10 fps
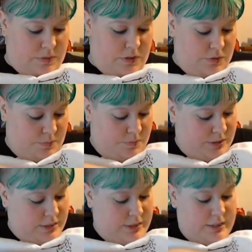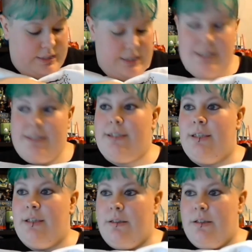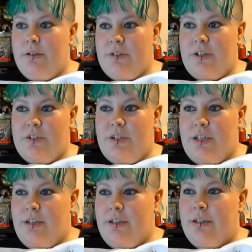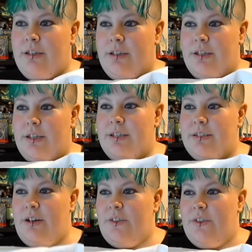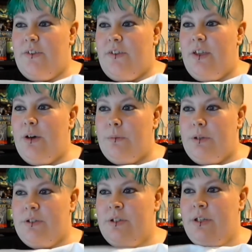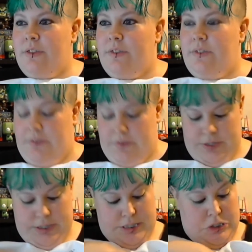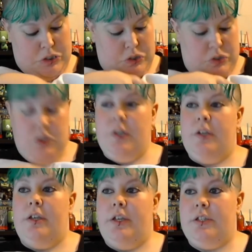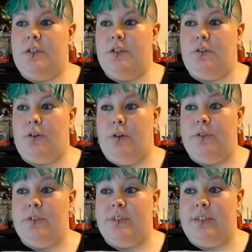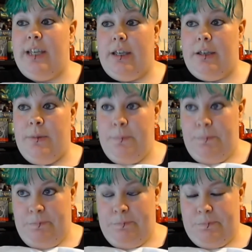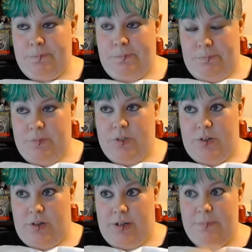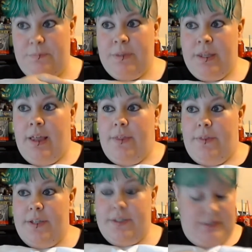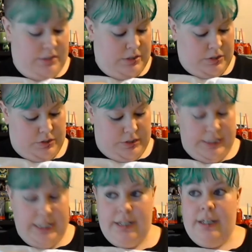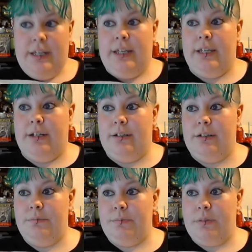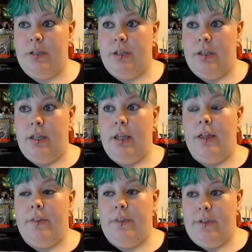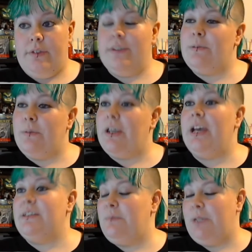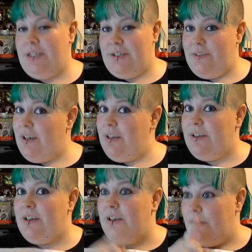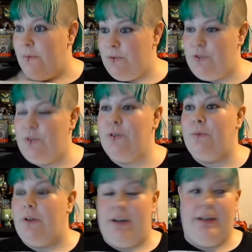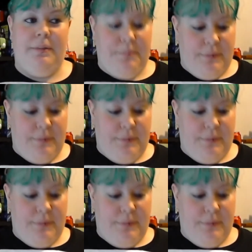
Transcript: to. This little section here is Arthas's helmet. This is Syndragos' neck. Right? This line here, this is what has me excited, and I will show you why.